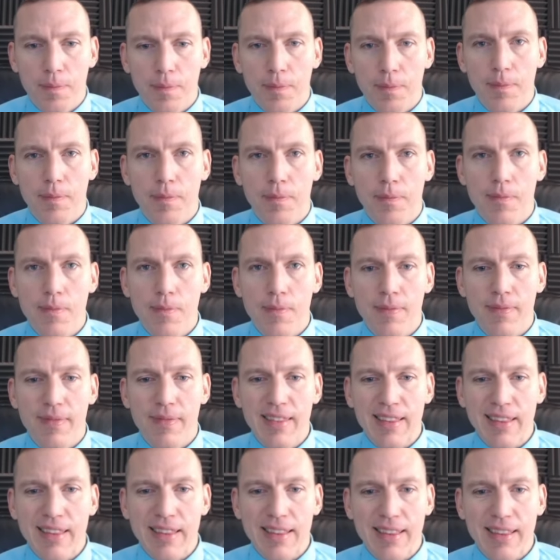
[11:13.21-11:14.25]

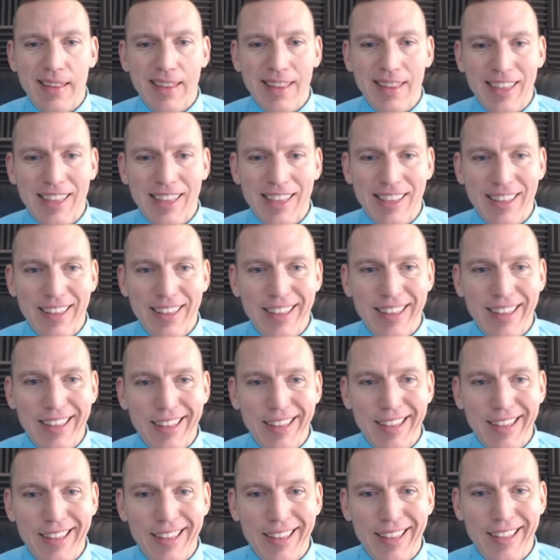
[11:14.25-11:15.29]

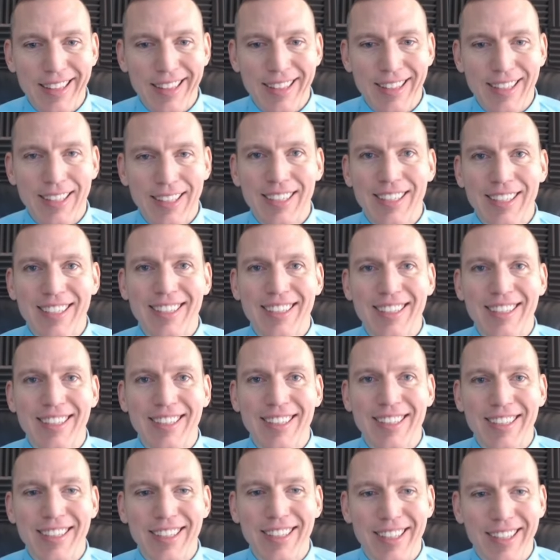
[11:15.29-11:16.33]

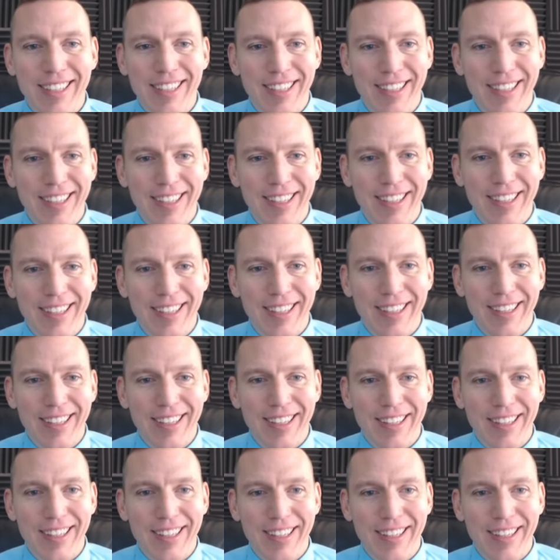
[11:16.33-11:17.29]
(no one is talking)